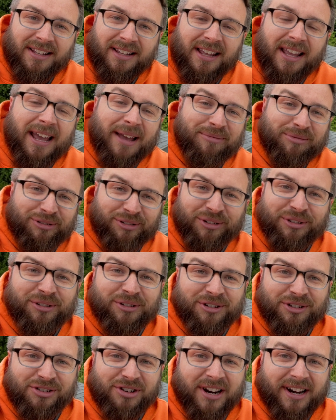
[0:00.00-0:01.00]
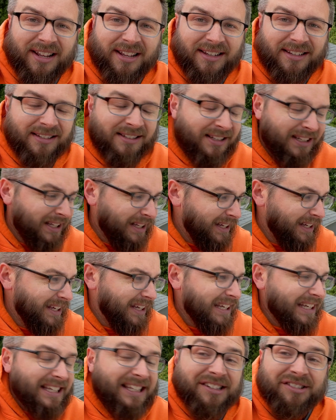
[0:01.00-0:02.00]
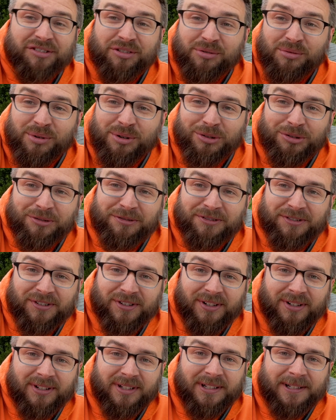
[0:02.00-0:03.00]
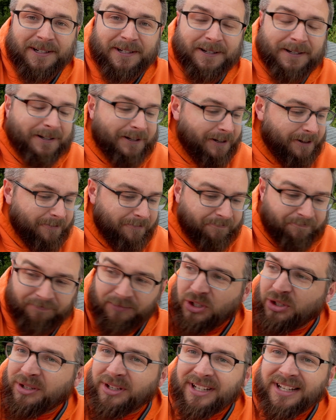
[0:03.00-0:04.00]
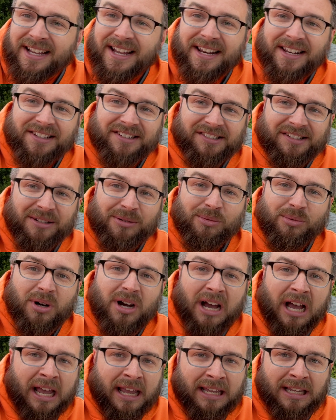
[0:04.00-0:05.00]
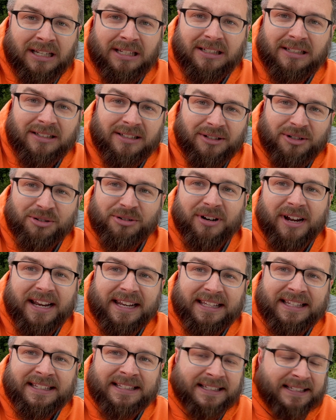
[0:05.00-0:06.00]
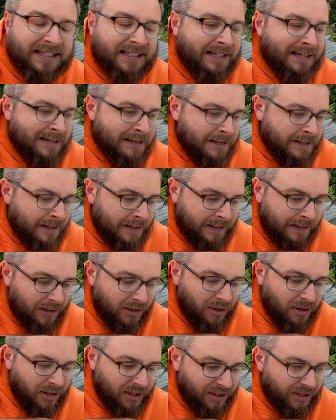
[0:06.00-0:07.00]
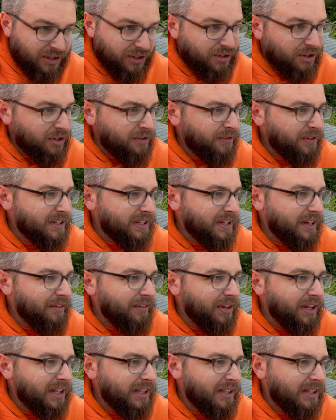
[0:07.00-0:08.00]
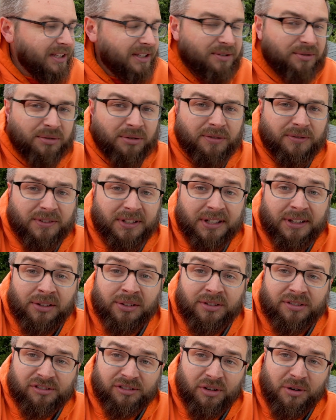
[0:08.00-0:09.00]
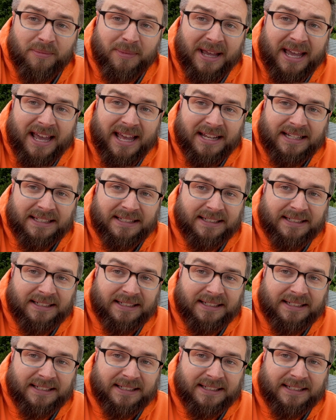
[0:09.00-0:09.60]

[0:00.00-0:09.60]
absolutely dreading is the roof. You can kind of see why already. on the surface of it, this roof didn't look so bad.